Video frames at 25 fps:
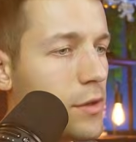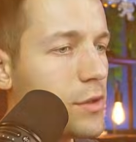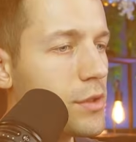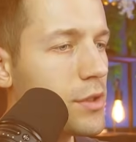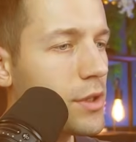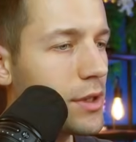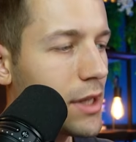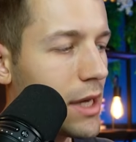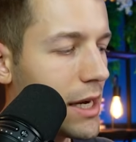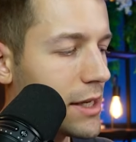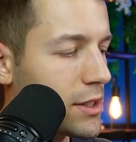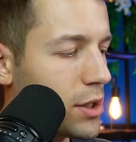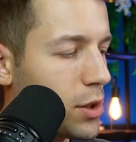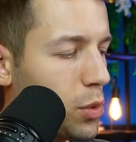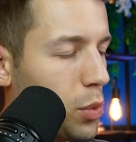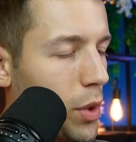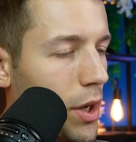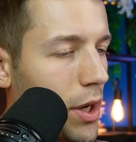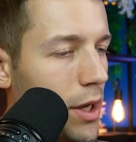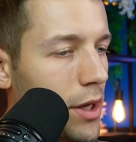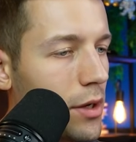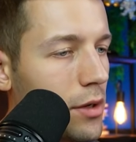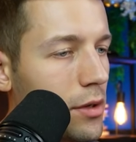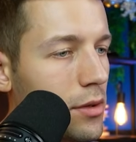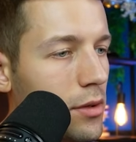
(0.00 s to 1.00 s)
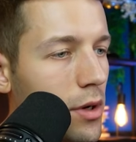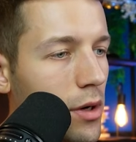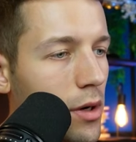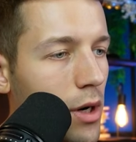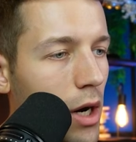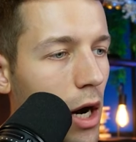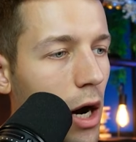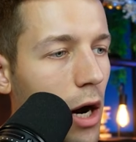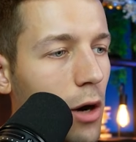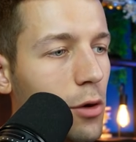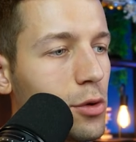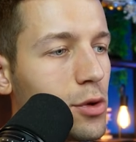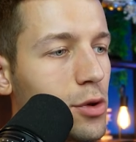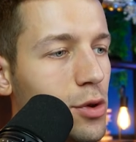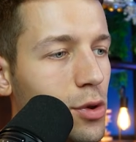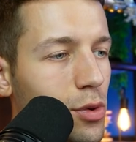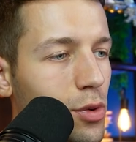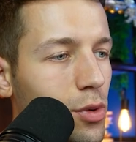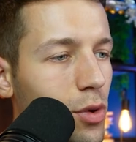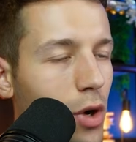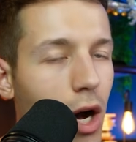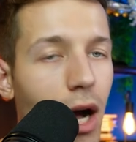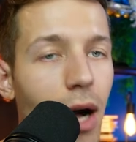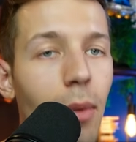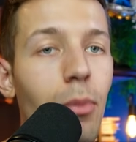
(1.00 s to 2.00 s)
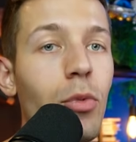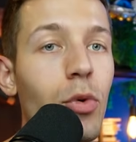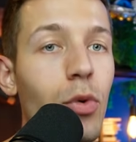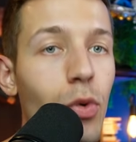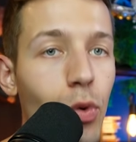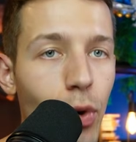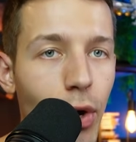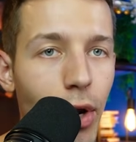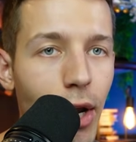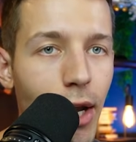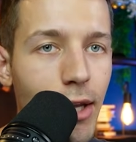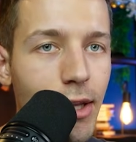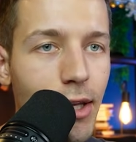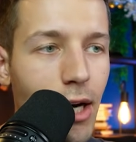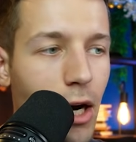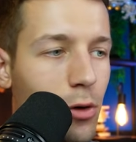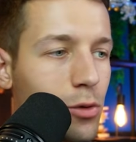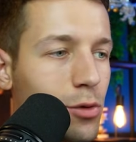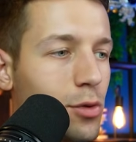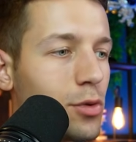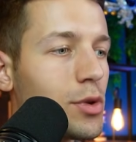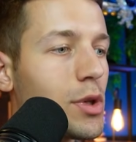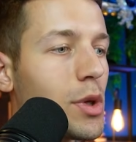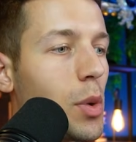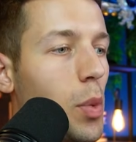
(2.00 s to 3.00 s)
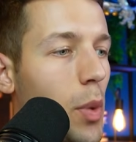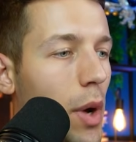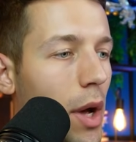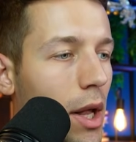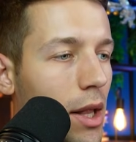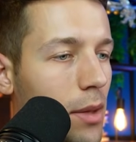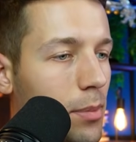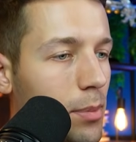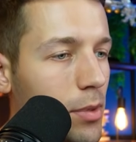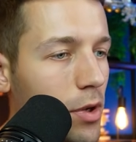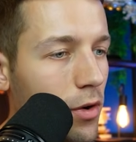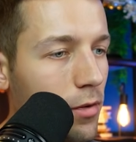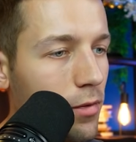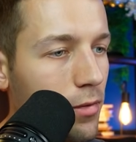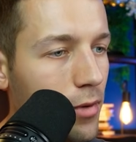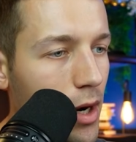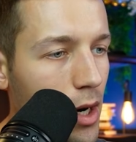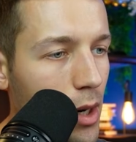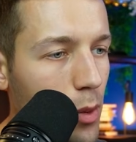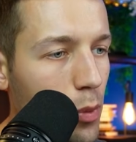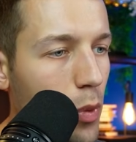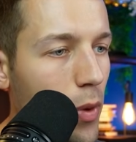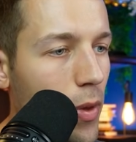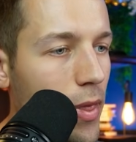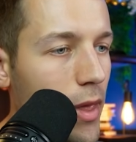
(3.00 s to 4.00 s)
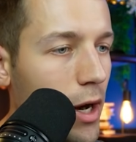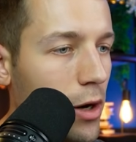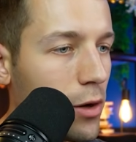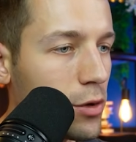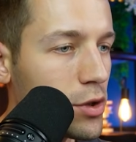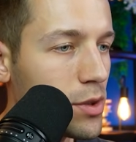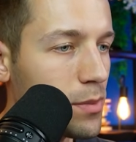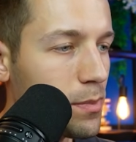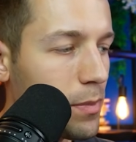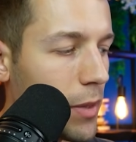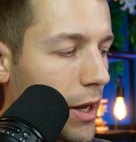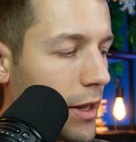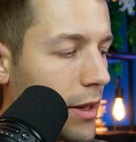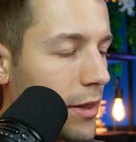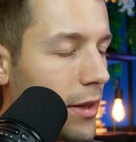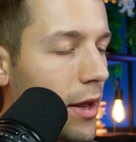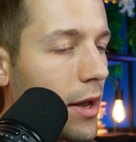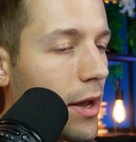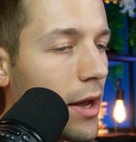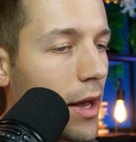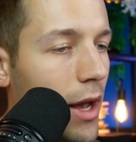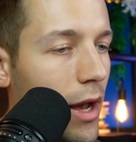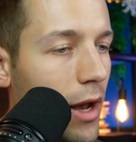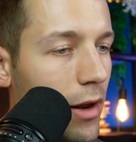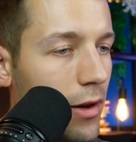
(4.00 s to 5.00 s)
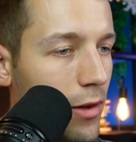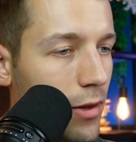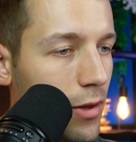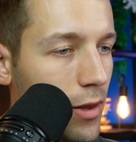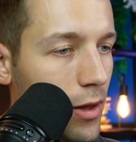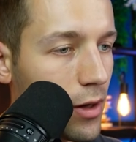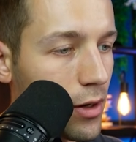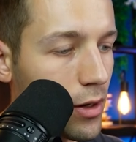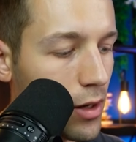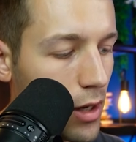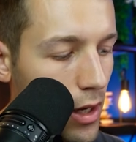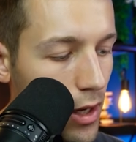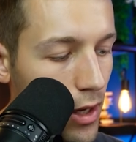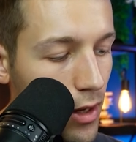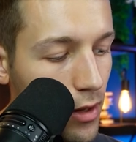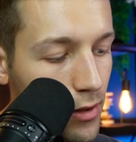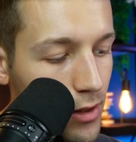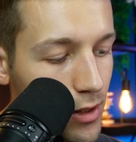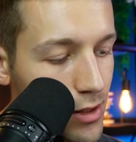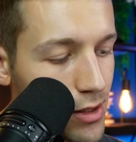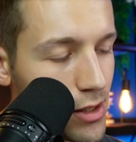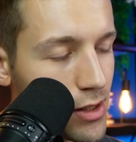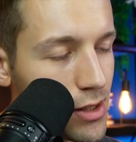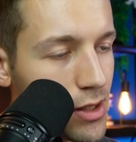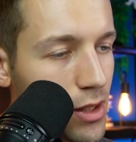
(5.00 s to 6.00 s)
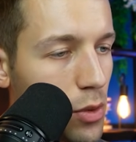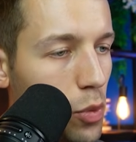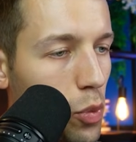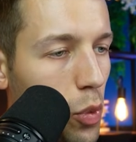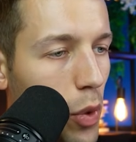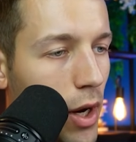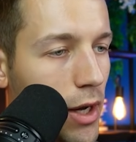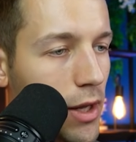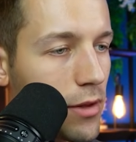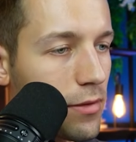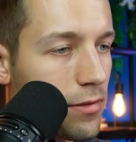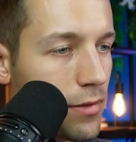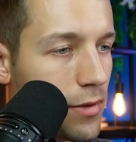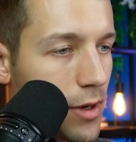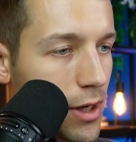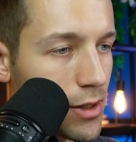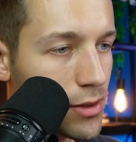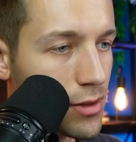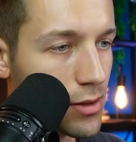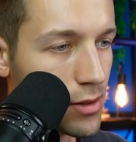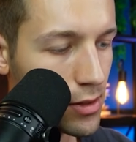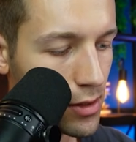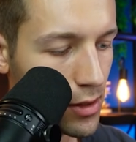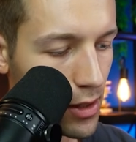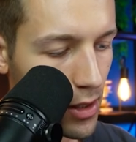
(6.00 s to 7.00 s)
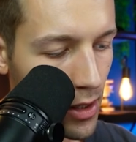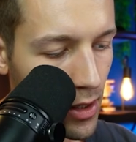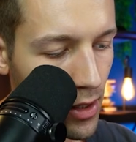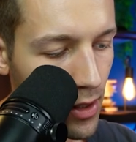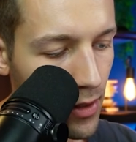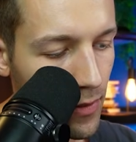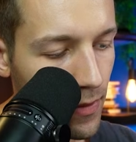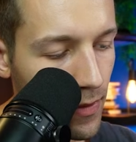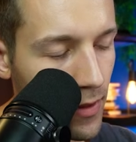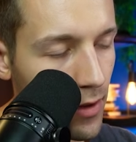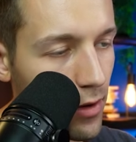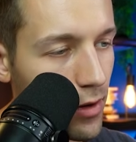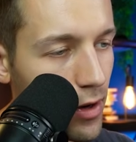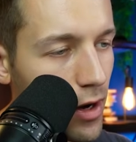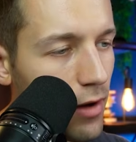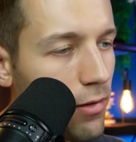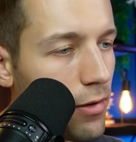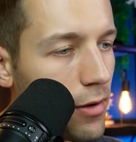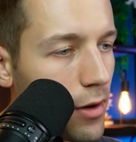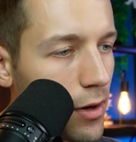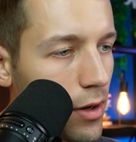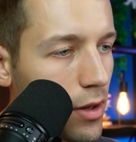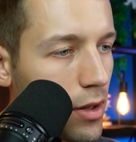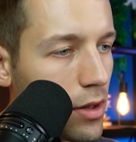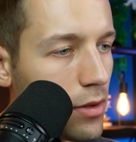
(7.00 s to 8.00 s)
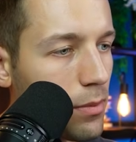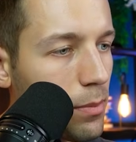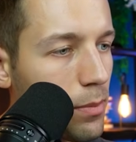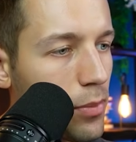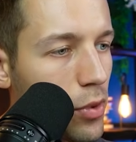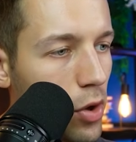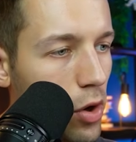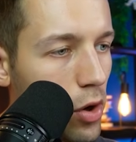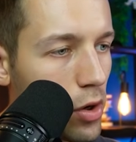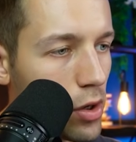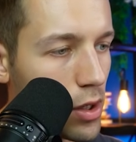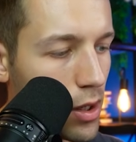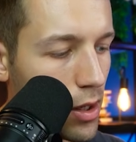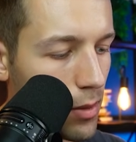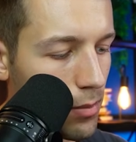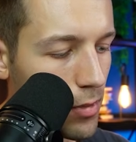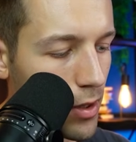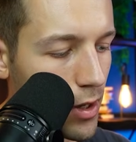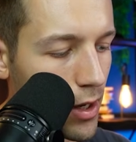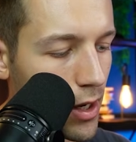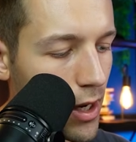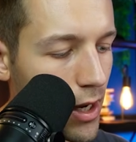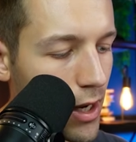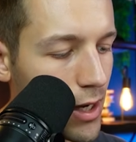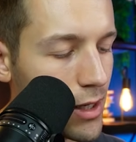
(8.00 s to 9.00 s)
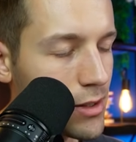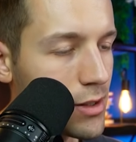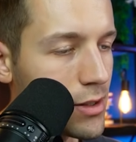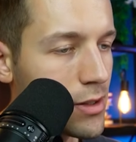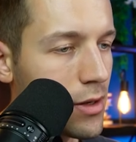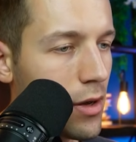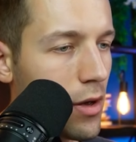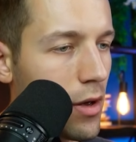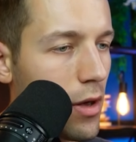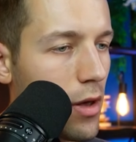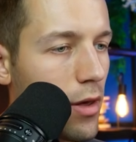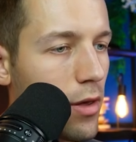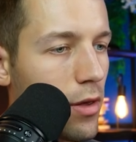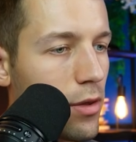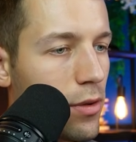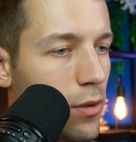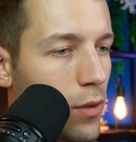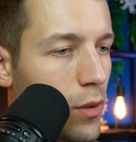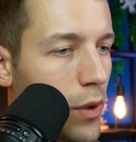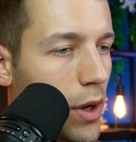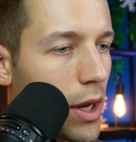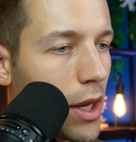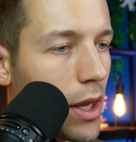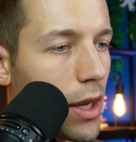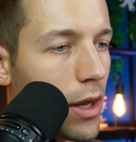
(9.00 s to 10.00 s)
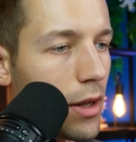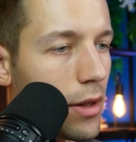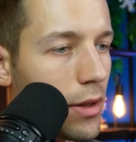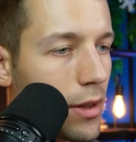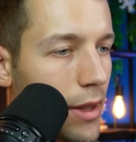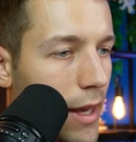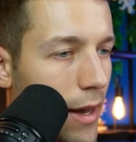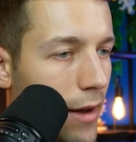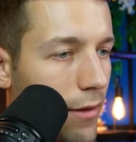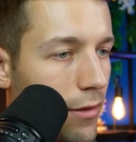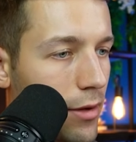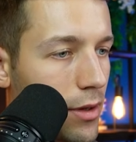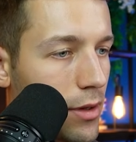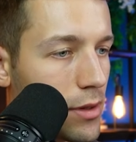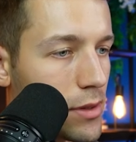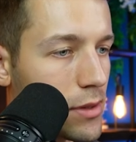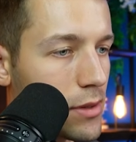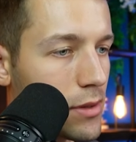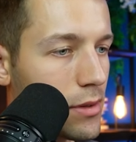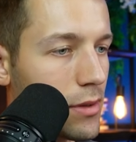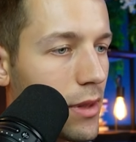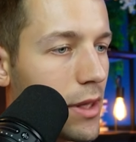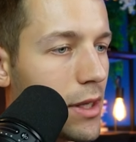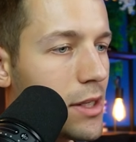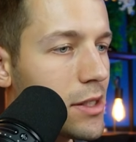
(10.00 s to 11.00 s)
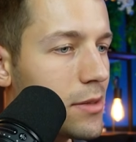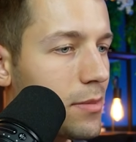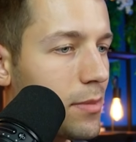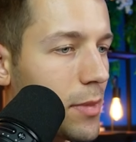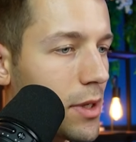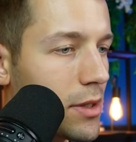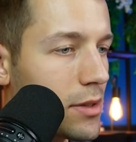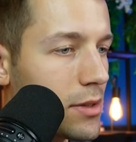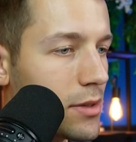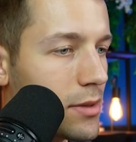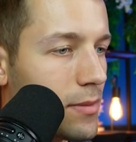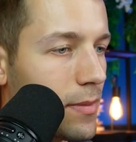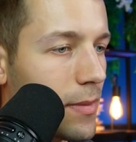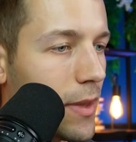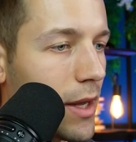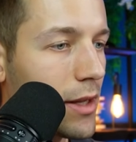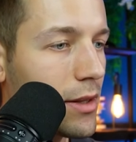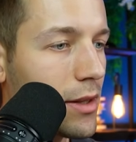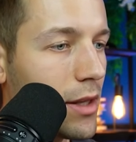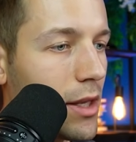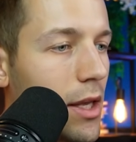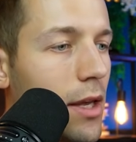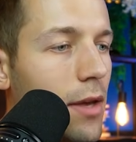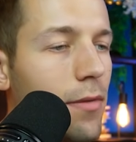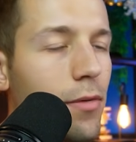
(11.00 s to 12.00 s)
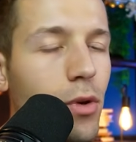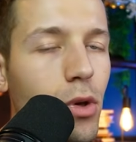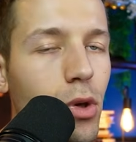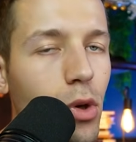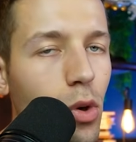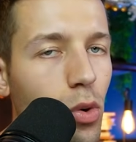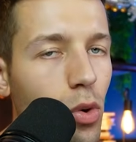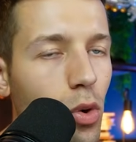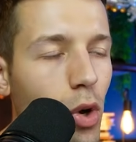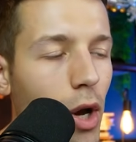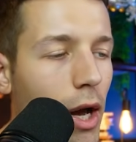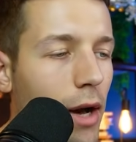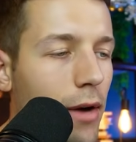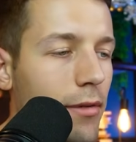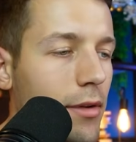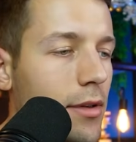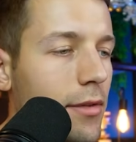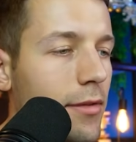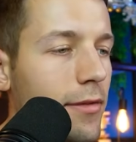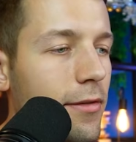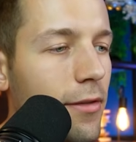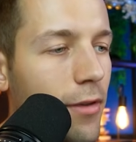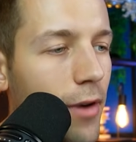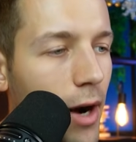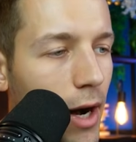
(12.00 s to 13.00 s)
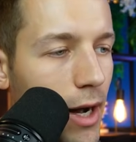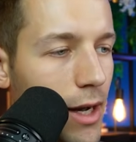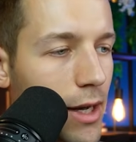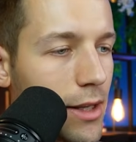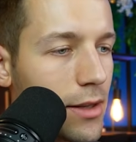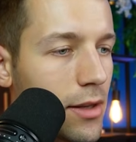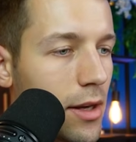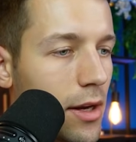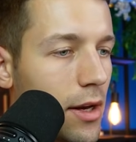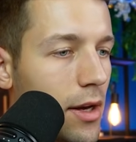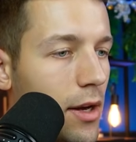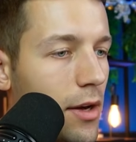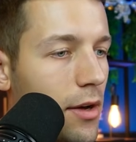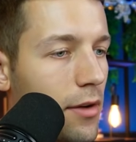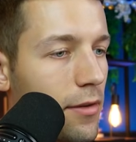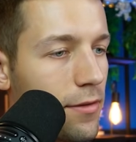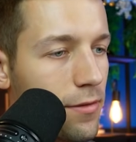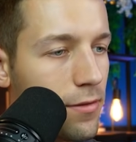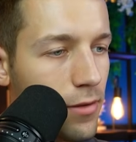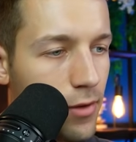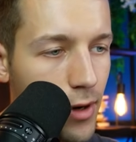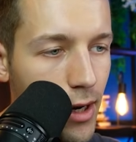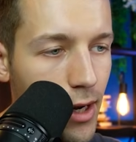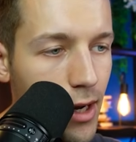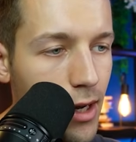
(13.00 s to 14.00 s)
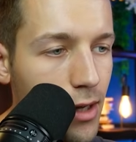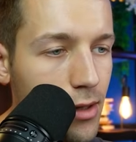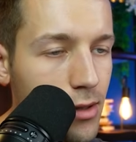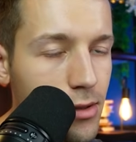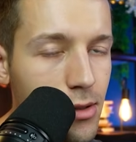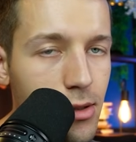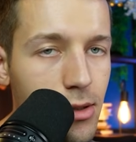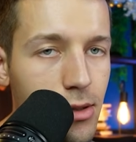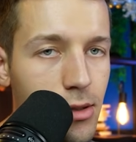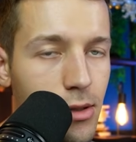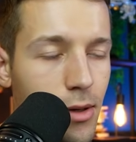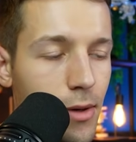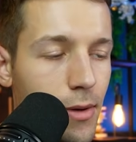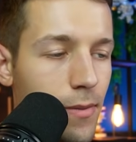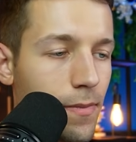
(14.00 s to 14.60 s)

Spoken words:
is another way how to upgrade, how to develop your farm without spending anything. This is invite friends. The referral program has 3 levels. This means that if you have invite friends